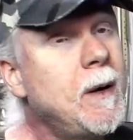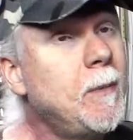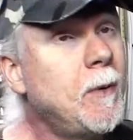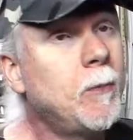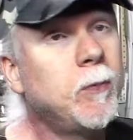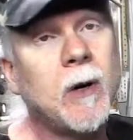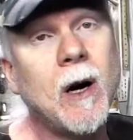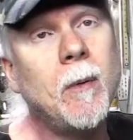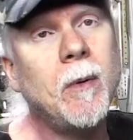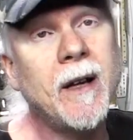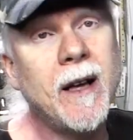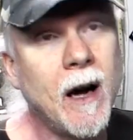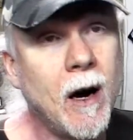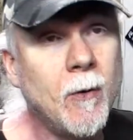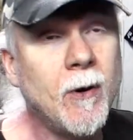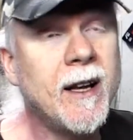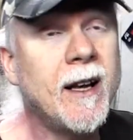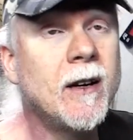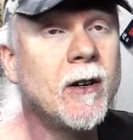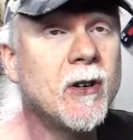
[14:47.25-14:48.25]
people probably
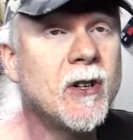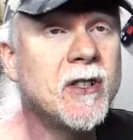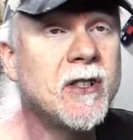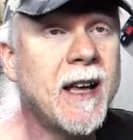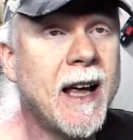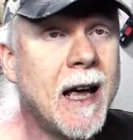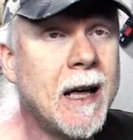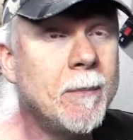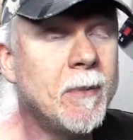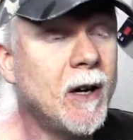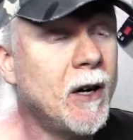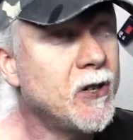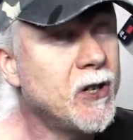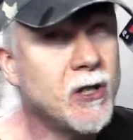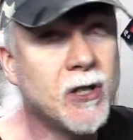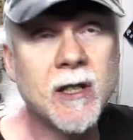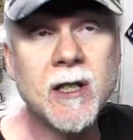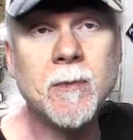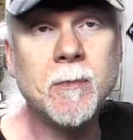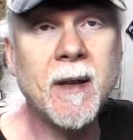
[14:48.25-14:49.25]
already understand, but I'll
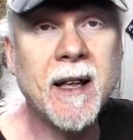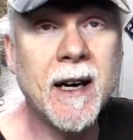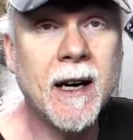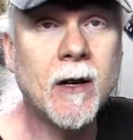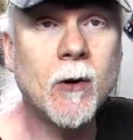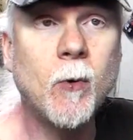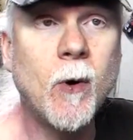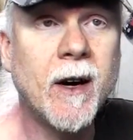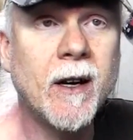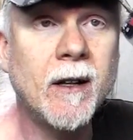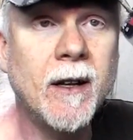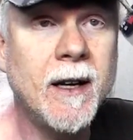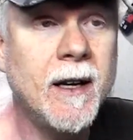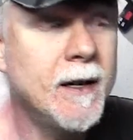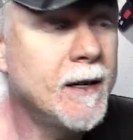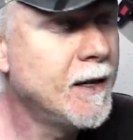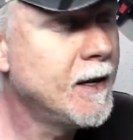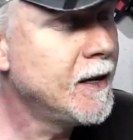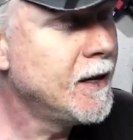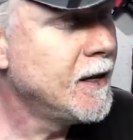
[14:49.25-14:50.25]
just explain it
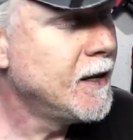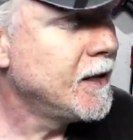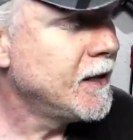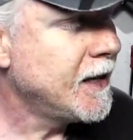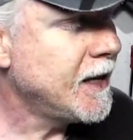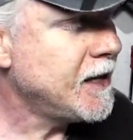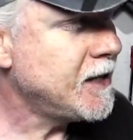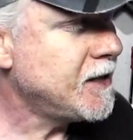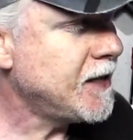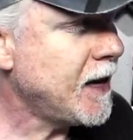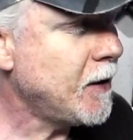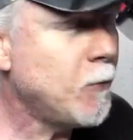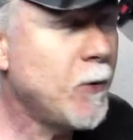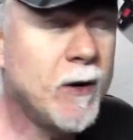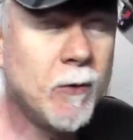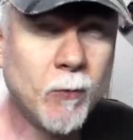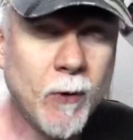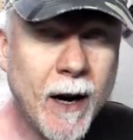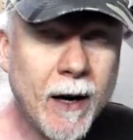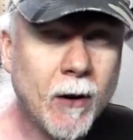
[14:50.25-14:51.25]
quickly, is that
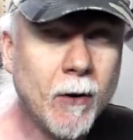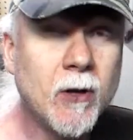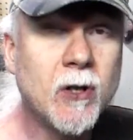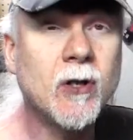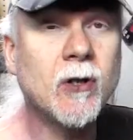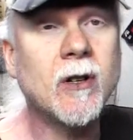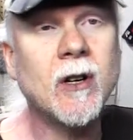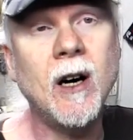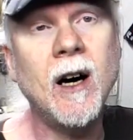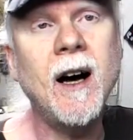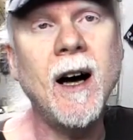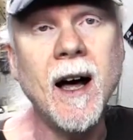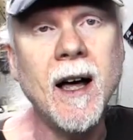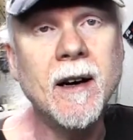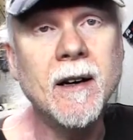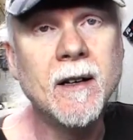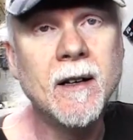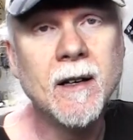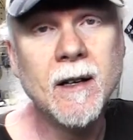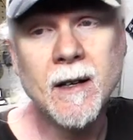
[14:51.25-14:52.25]
when records are
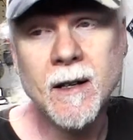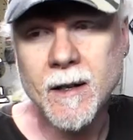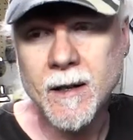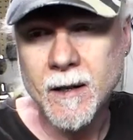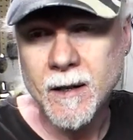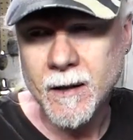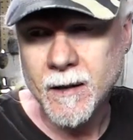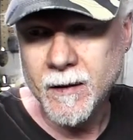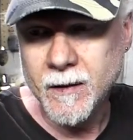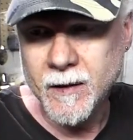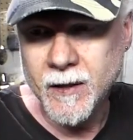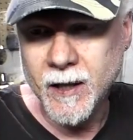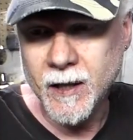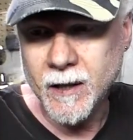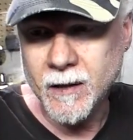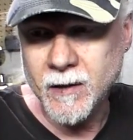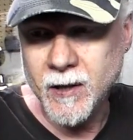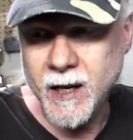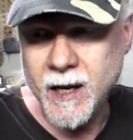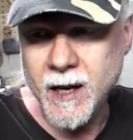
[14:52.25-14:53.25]
cut,
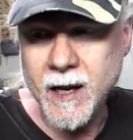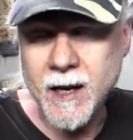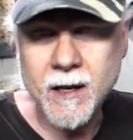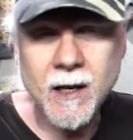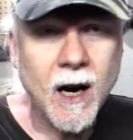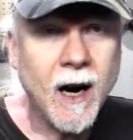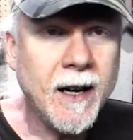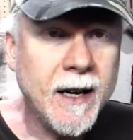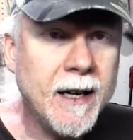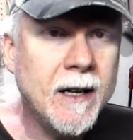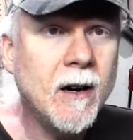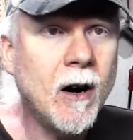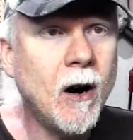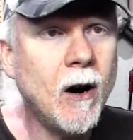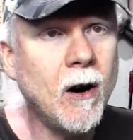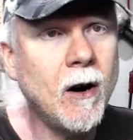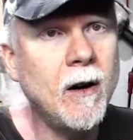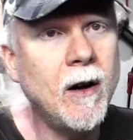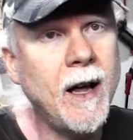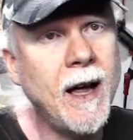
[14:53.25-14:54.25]
the cutting
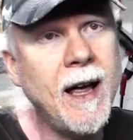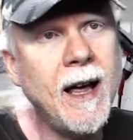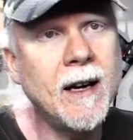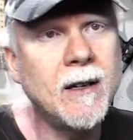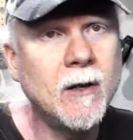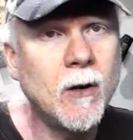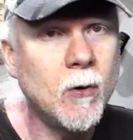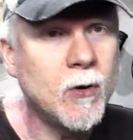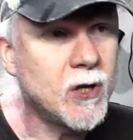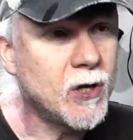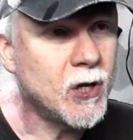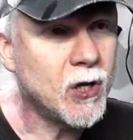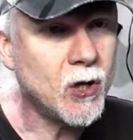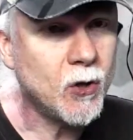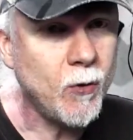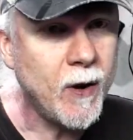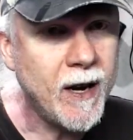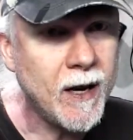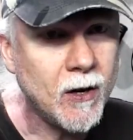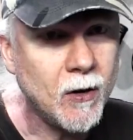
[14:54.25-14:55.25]
head goes
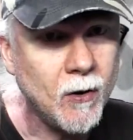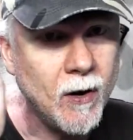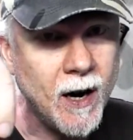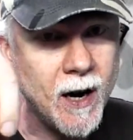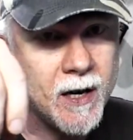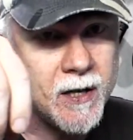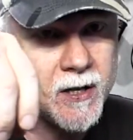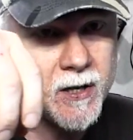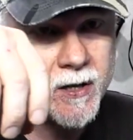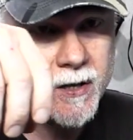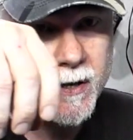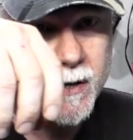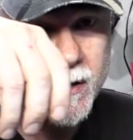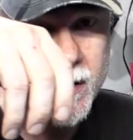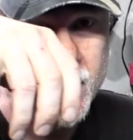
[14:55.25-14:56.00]
straight across